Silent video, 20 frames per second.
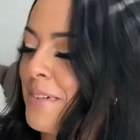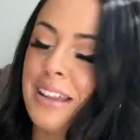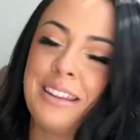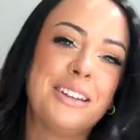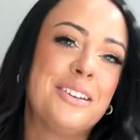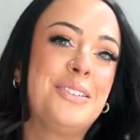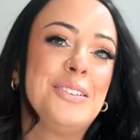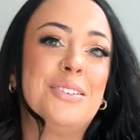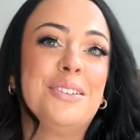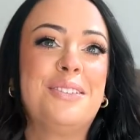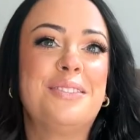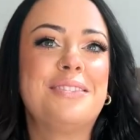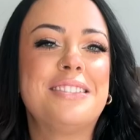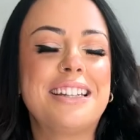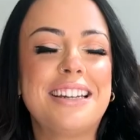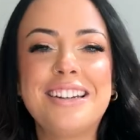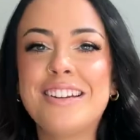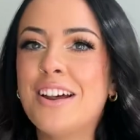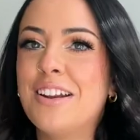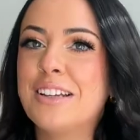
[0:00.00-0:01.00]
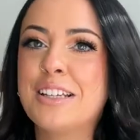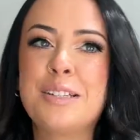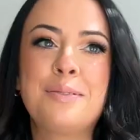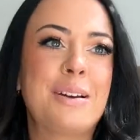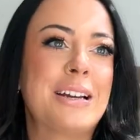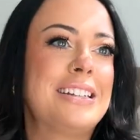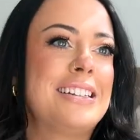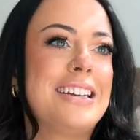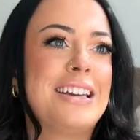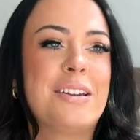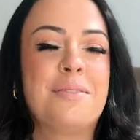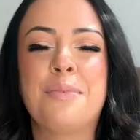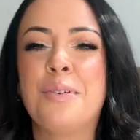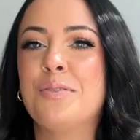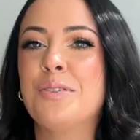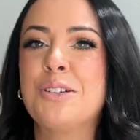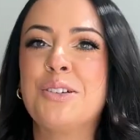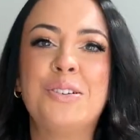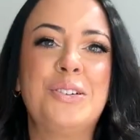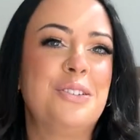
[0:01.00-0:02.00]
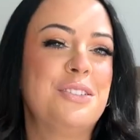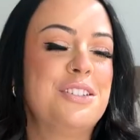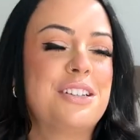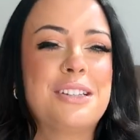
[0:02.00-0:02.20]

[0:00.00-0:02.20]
my little did not expect to get emotional.